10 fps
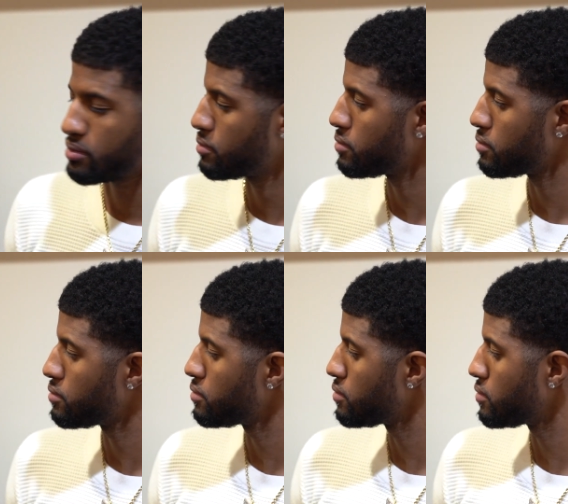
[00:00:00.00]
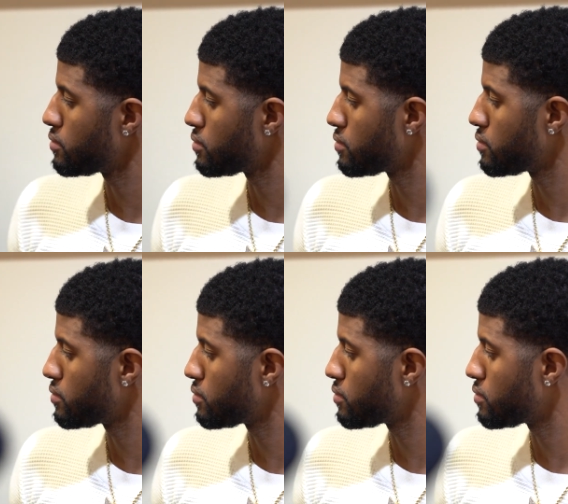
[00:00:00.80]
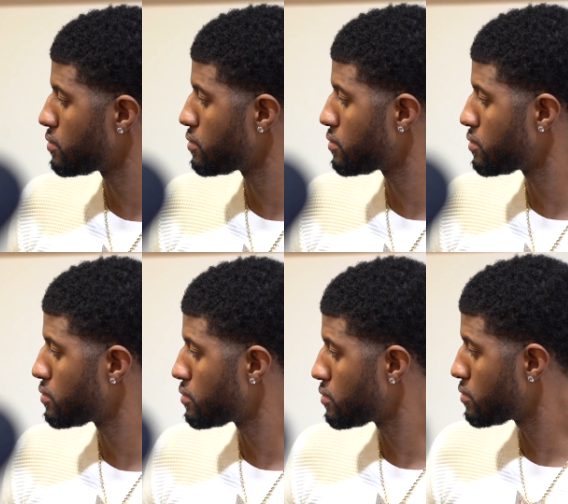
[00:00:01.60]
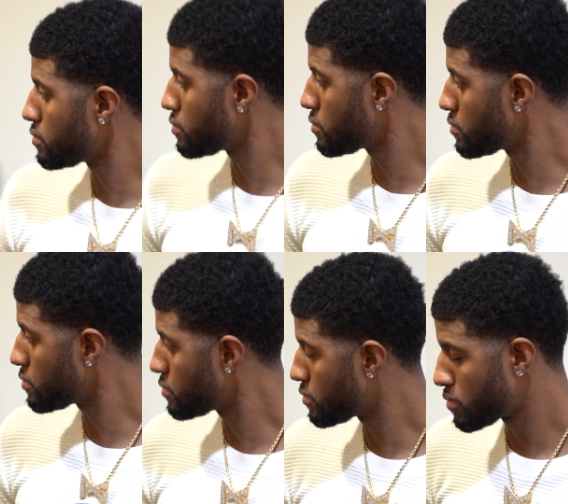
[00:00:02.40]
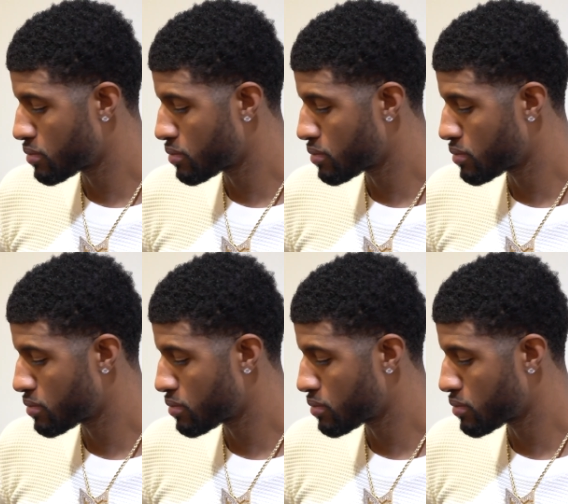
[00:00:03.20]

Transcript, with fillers: Did you hear the M V P chants, and if so, what'd you think of them?